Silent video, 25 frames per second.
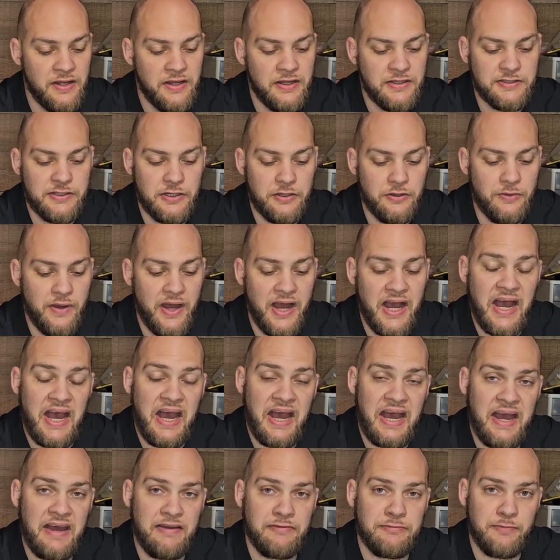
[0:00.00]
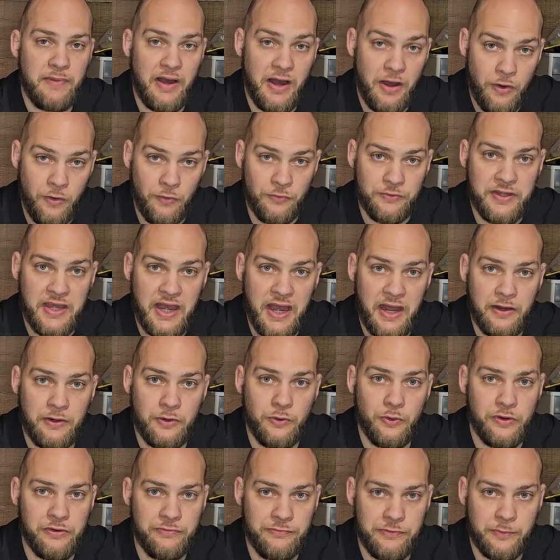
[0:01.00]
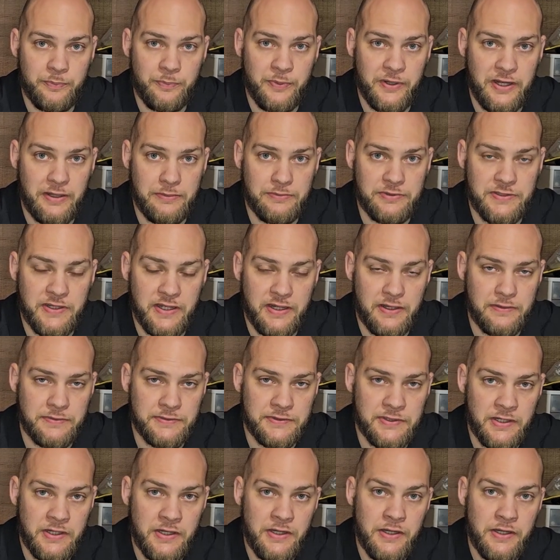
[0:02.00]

So I have my own category for pup sounds.